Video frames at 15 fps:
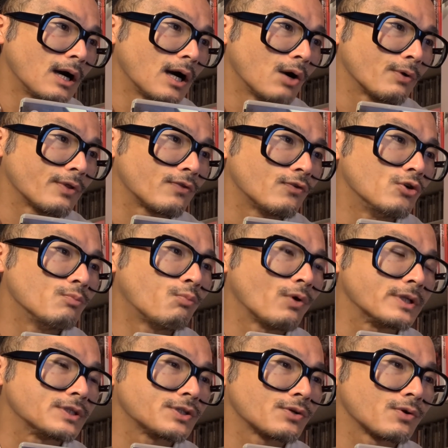with
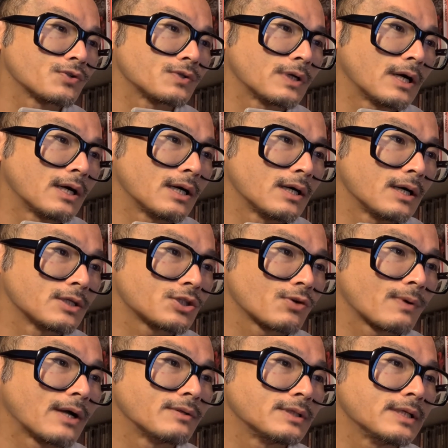2.0
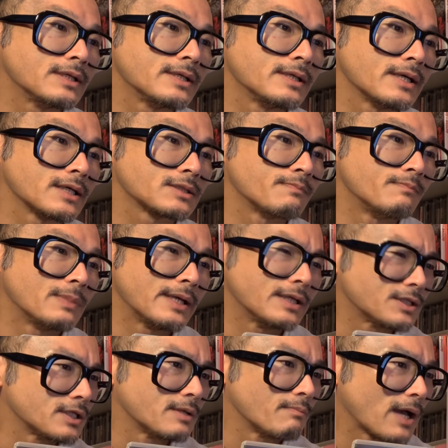surround DTS
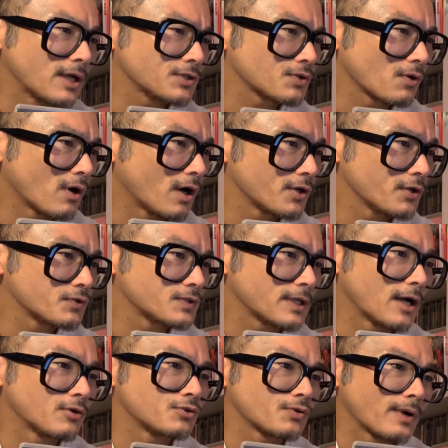HD master audio
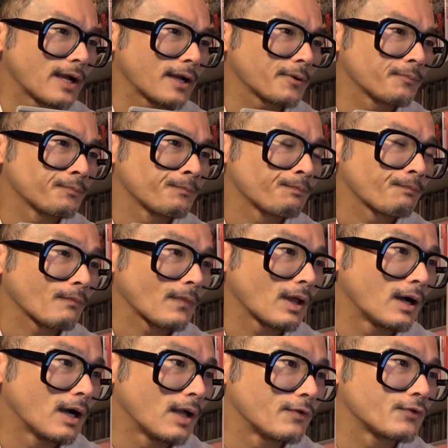soundtrack.
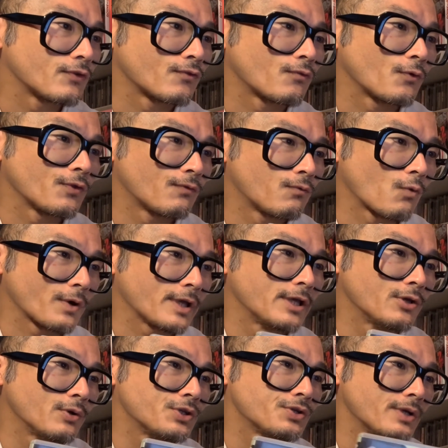This is for the
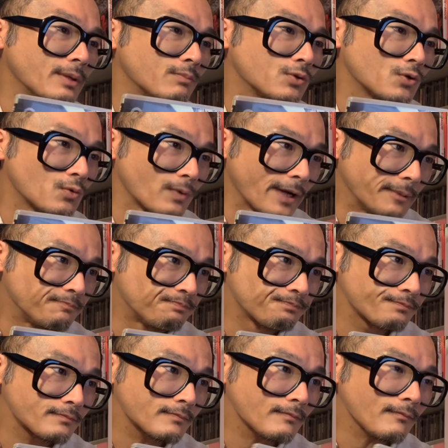4K UHD and Blu-ray.
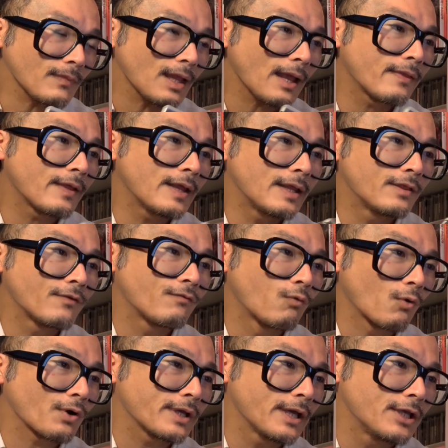And then in the
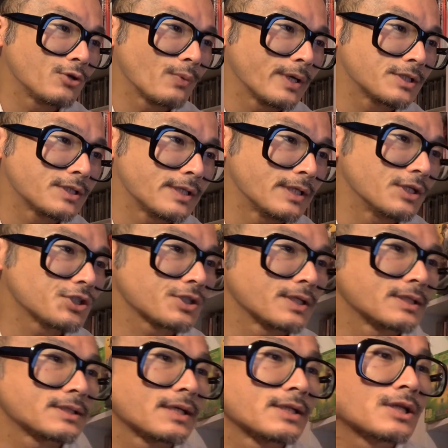4K UHD edition,
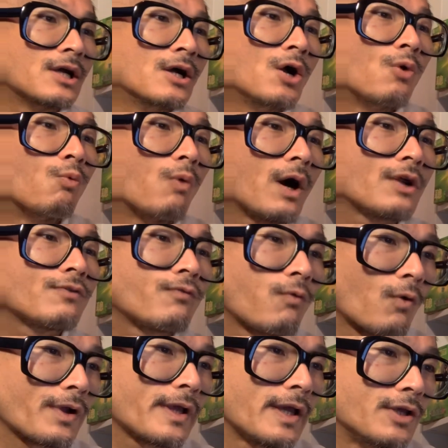it says one
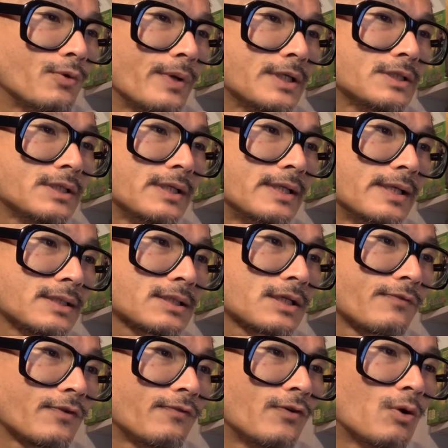4K UHD disc
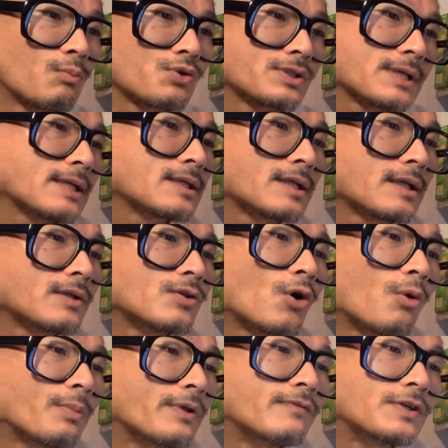of the film presented in
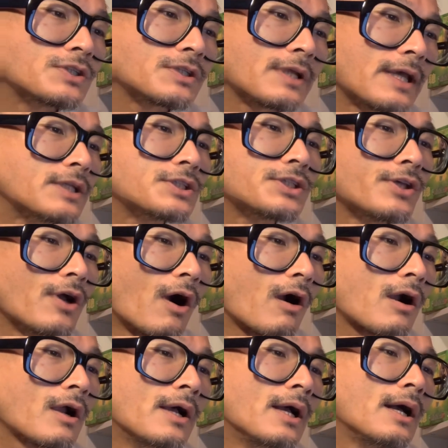Dolby Vision
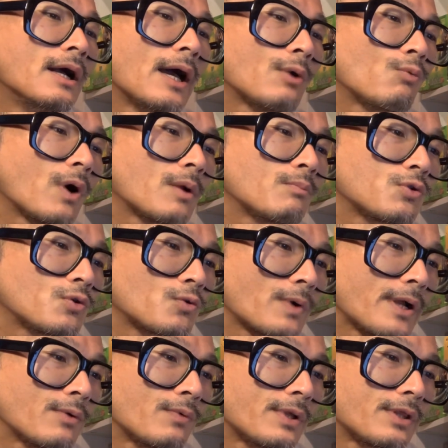HDR and one
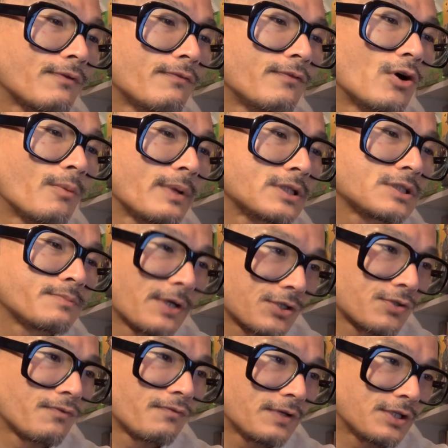Blu-ray with the film and
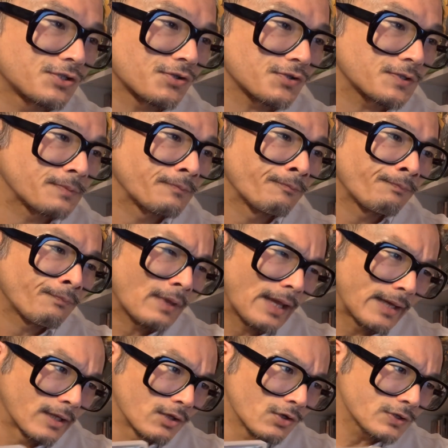special features.
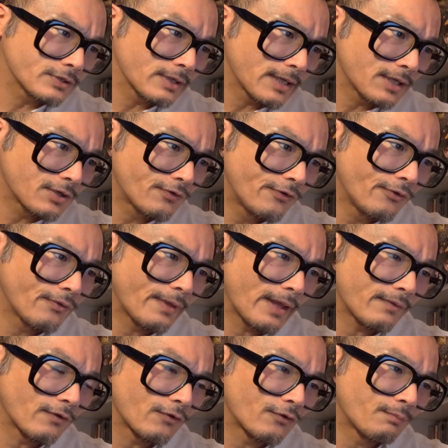And it looks like, too,
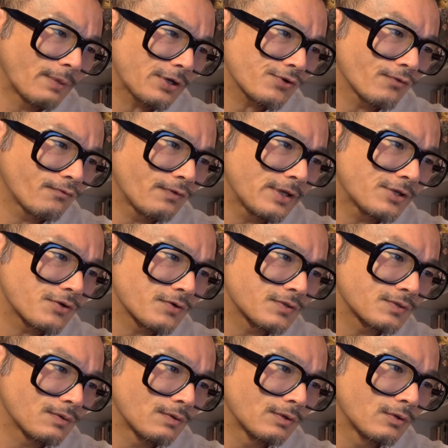that the special
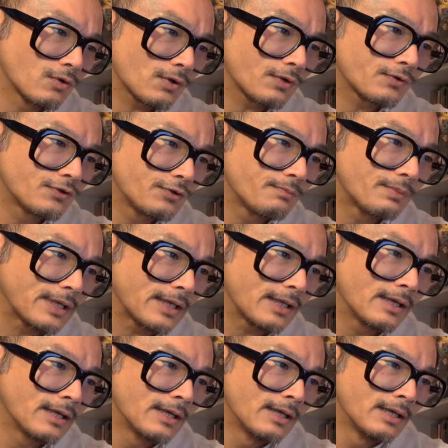features look to
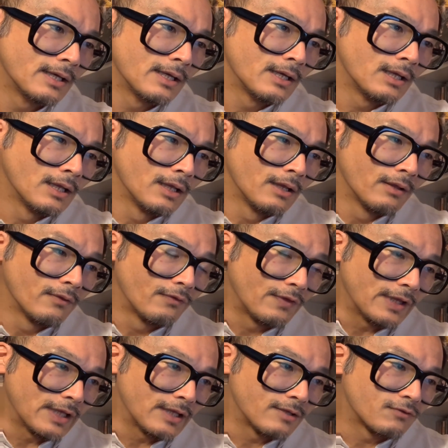be
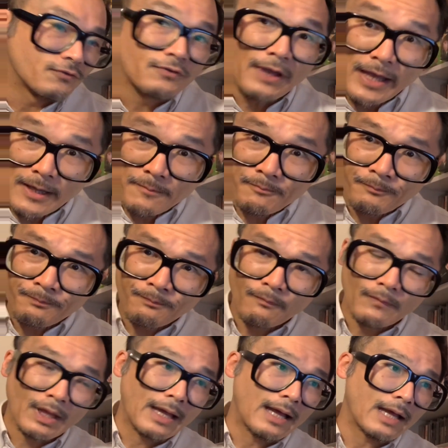the same
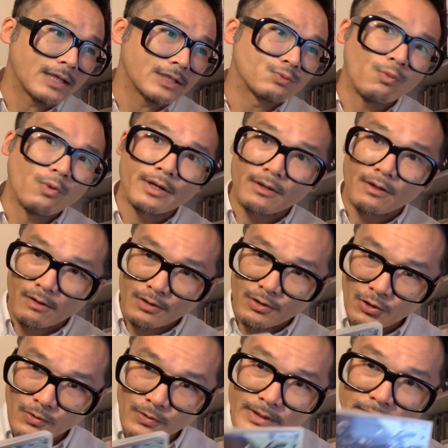as what are
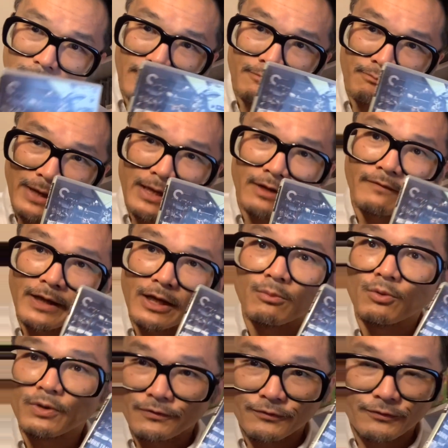currently made
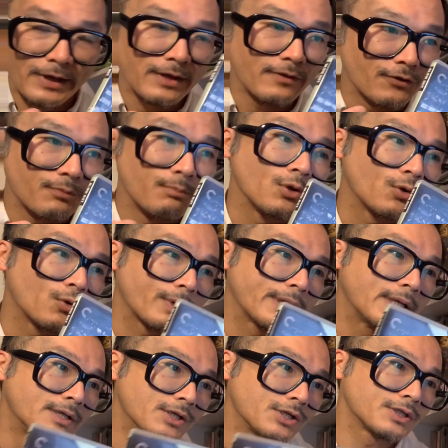available in, say, this
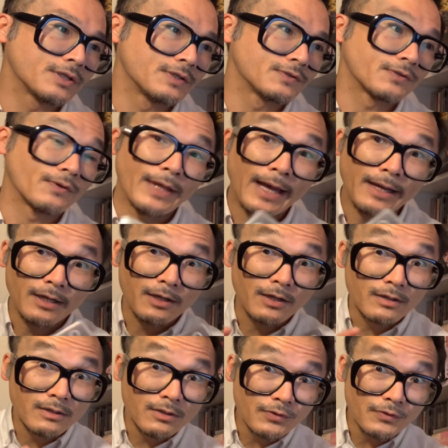Blu-ray edition. So that
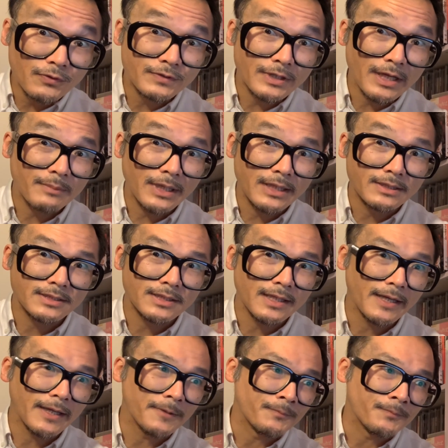includes, I might
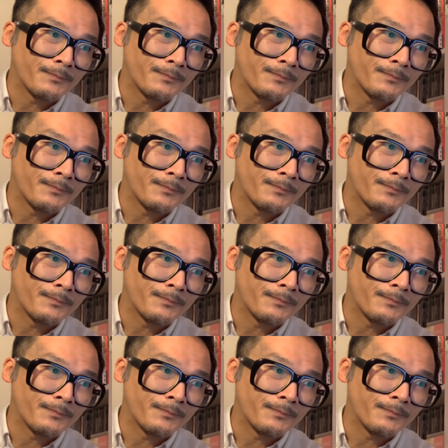say,